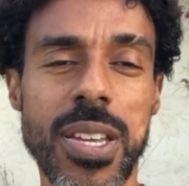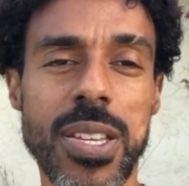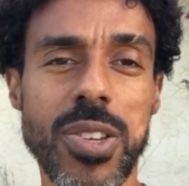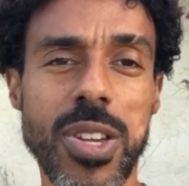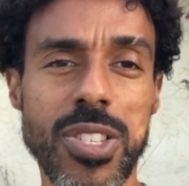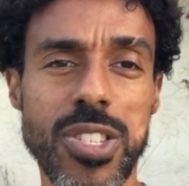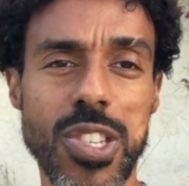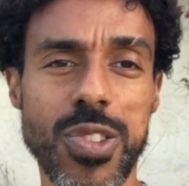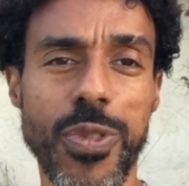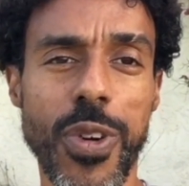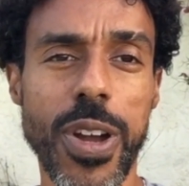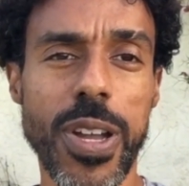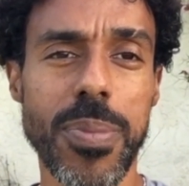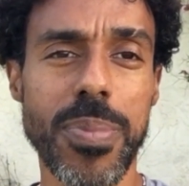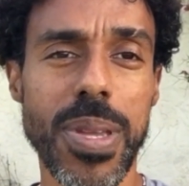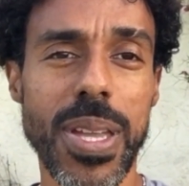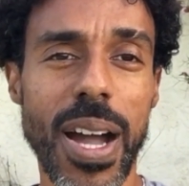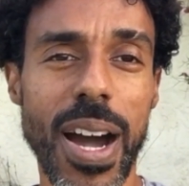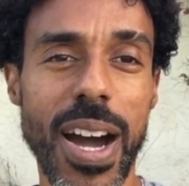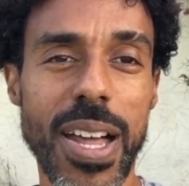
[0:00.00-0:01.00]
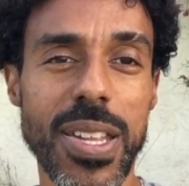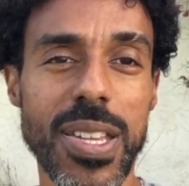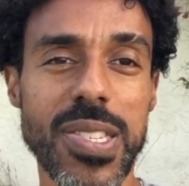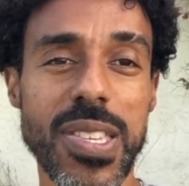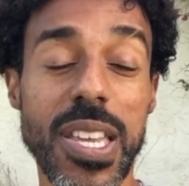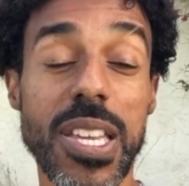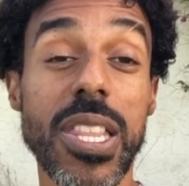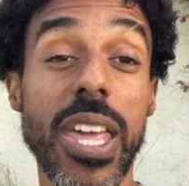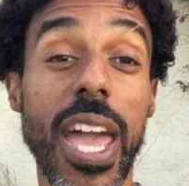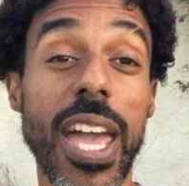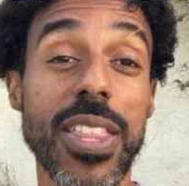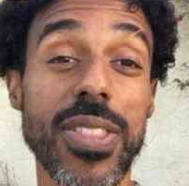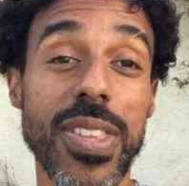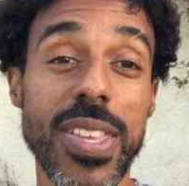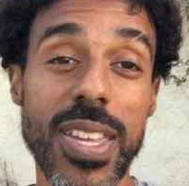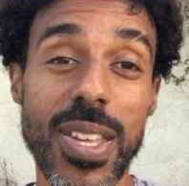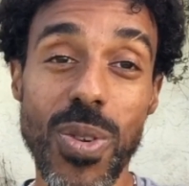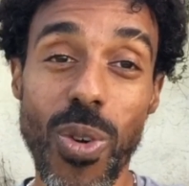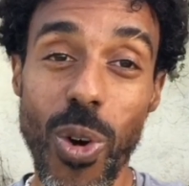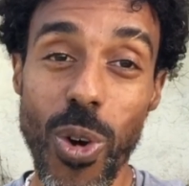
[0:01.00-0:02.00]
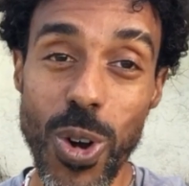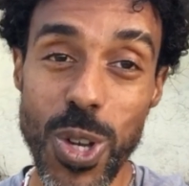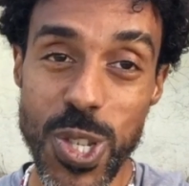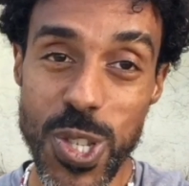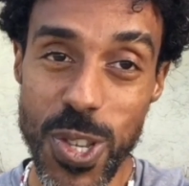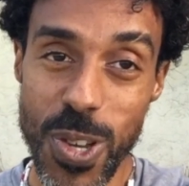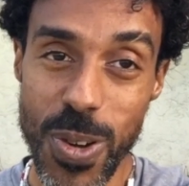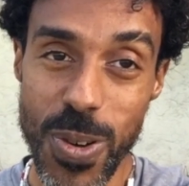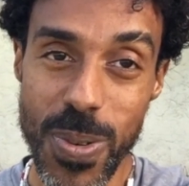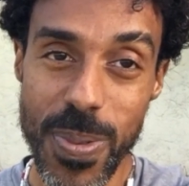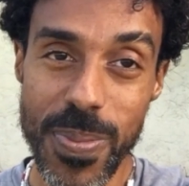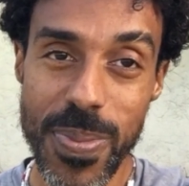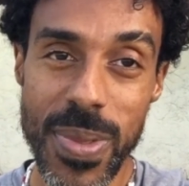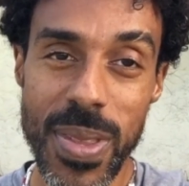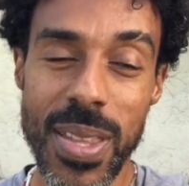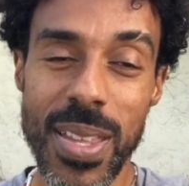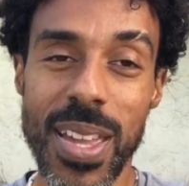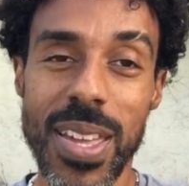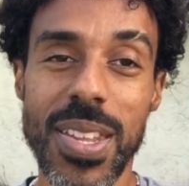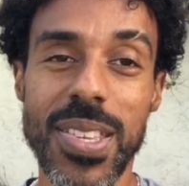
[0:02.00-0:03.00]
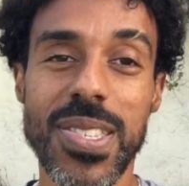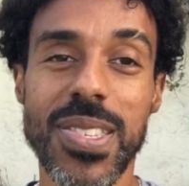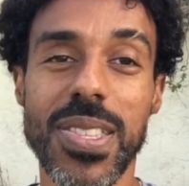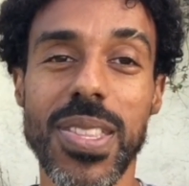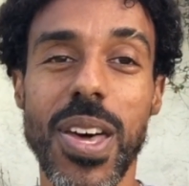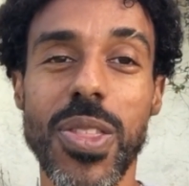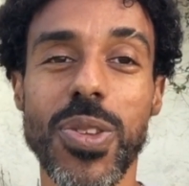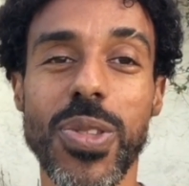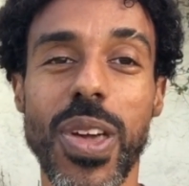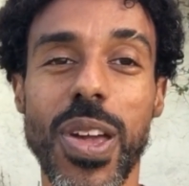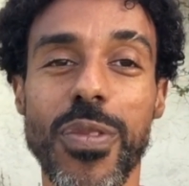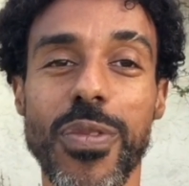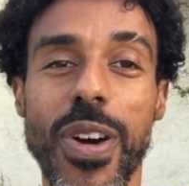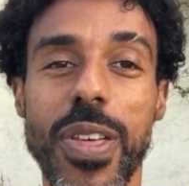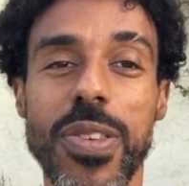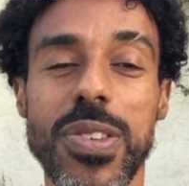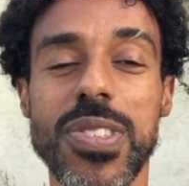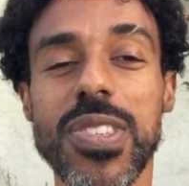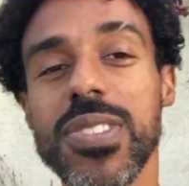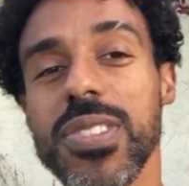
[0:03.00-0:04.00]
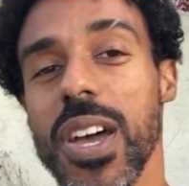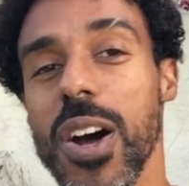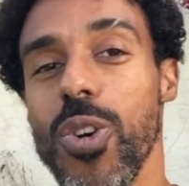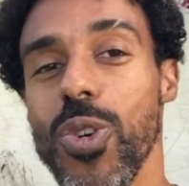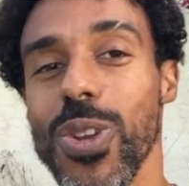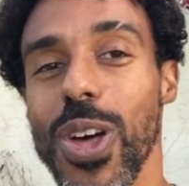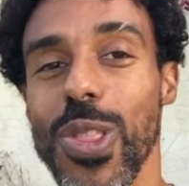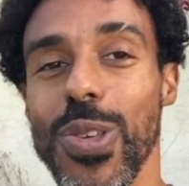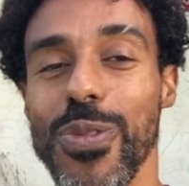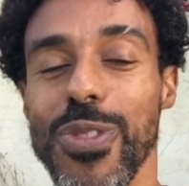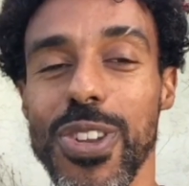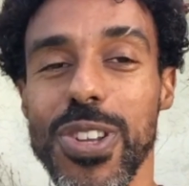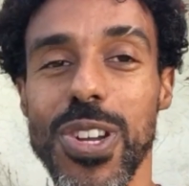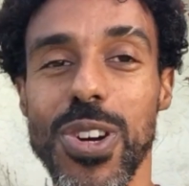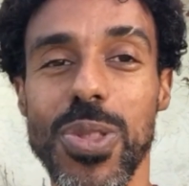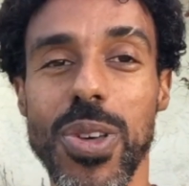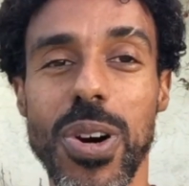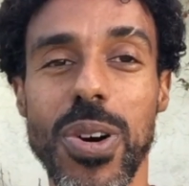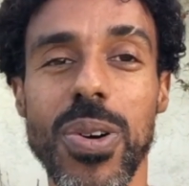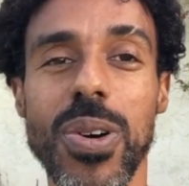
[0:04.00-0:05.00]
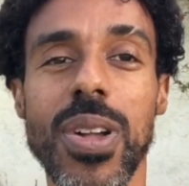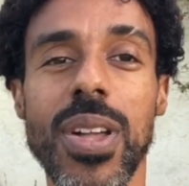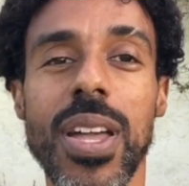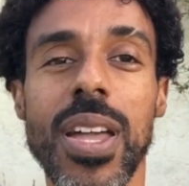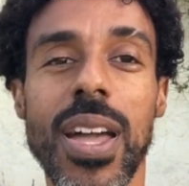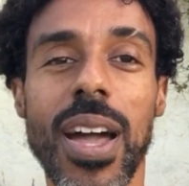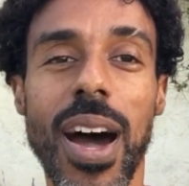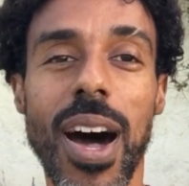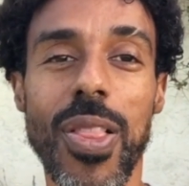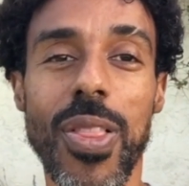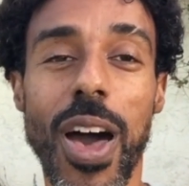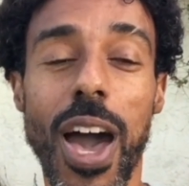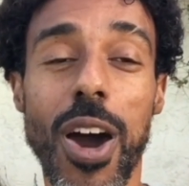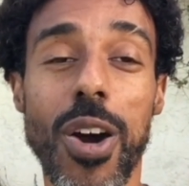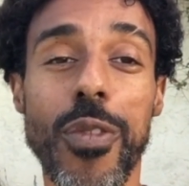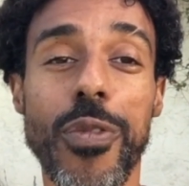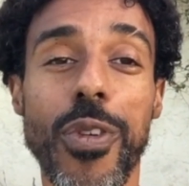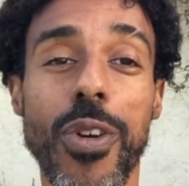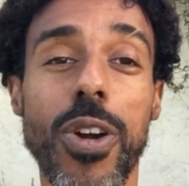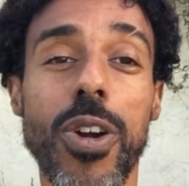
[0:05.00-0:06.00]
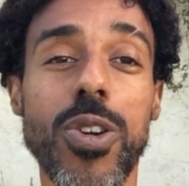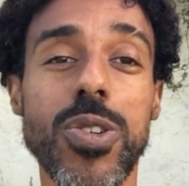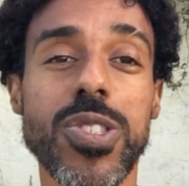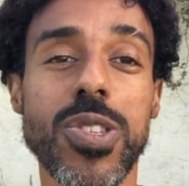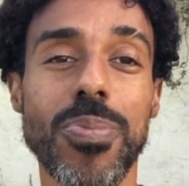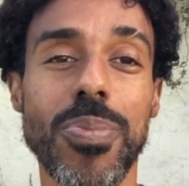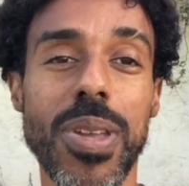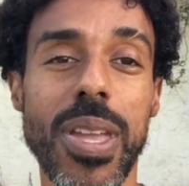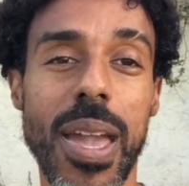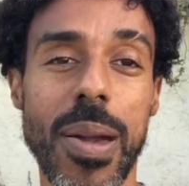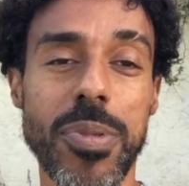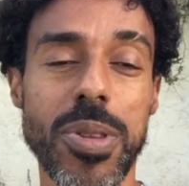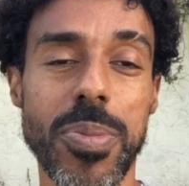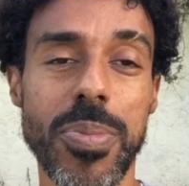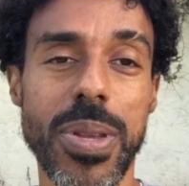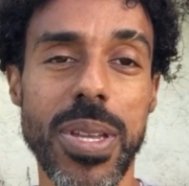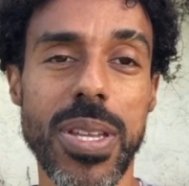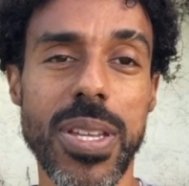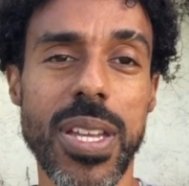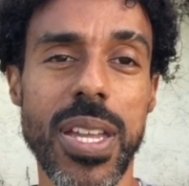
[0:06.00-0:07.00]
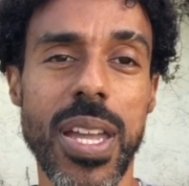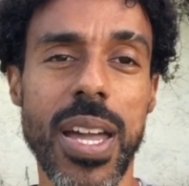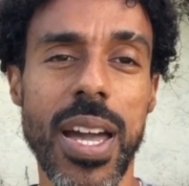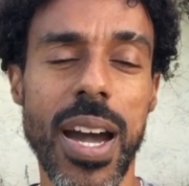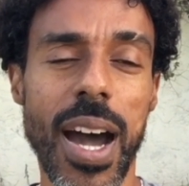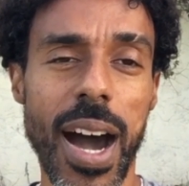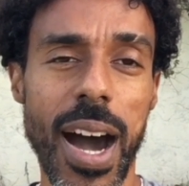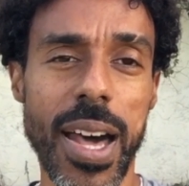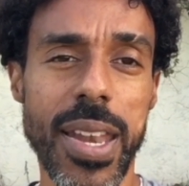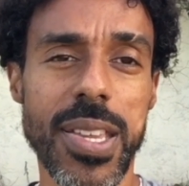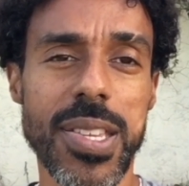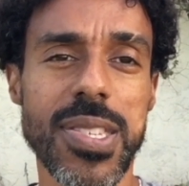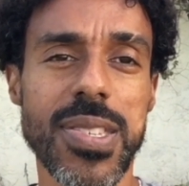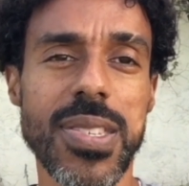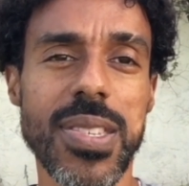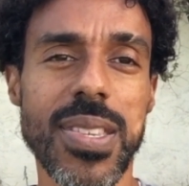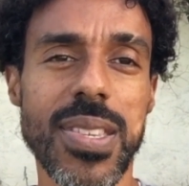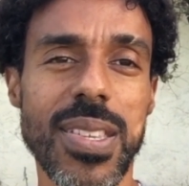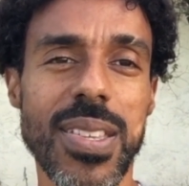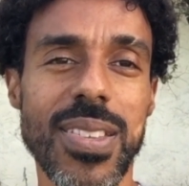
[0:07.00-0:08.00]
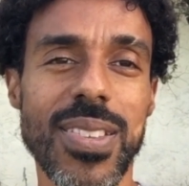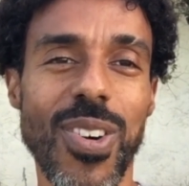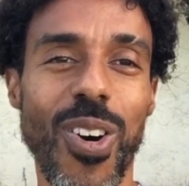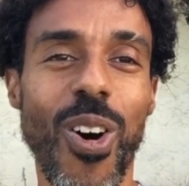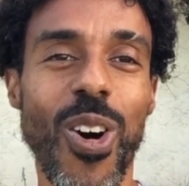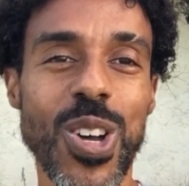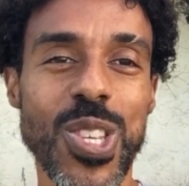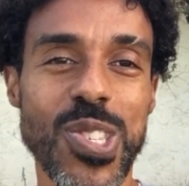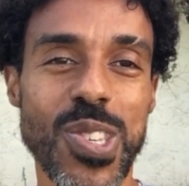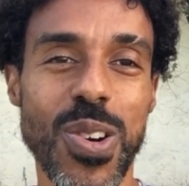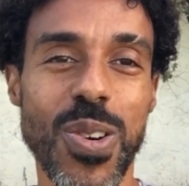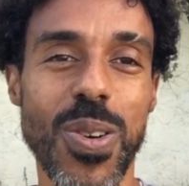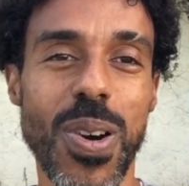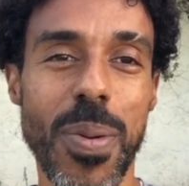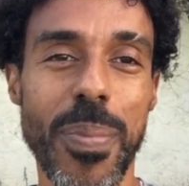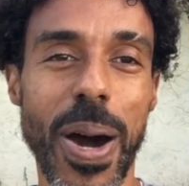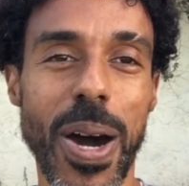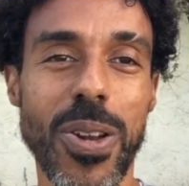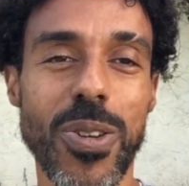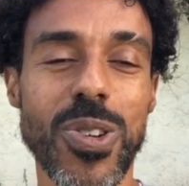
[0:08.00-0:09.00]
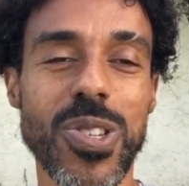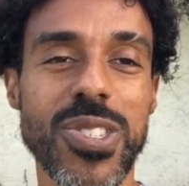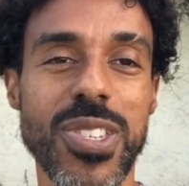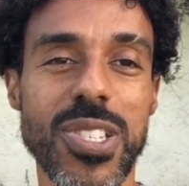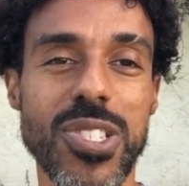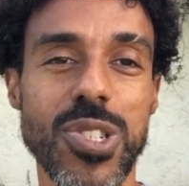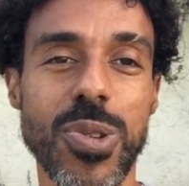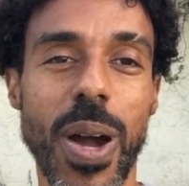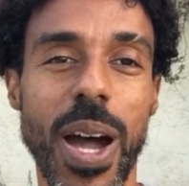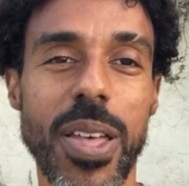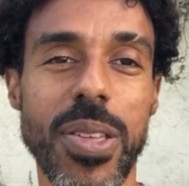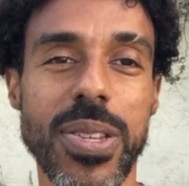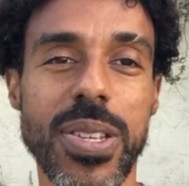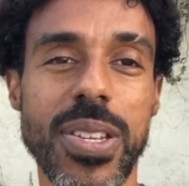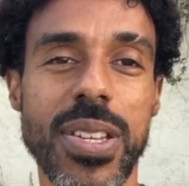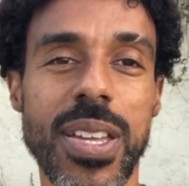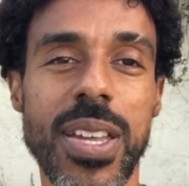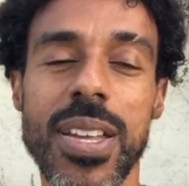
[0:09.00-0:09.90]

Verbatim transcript: You can just fucking be honest. And, and then also, and is another thing, fellas, This is a whole nother video though, allowing for her to be able to be honest also about her sensuality.